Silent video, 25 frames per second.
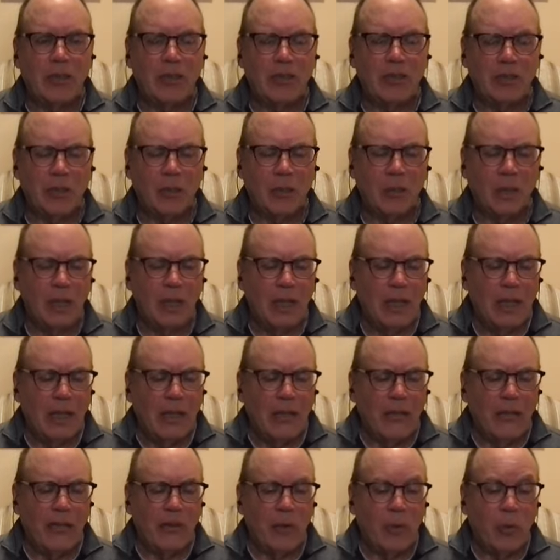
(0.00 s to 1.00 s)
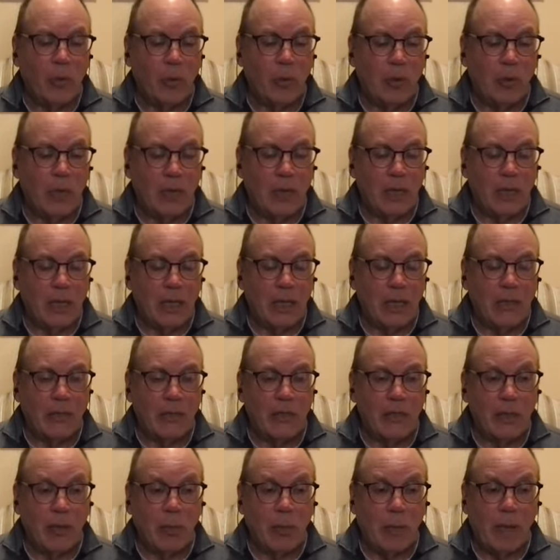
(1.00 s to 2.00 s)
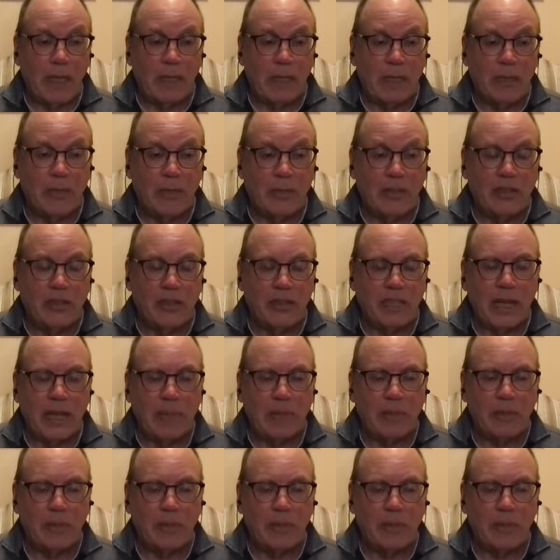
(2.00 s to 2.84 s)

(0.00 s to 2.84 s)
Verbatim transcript: So, so uh, to go back to the step.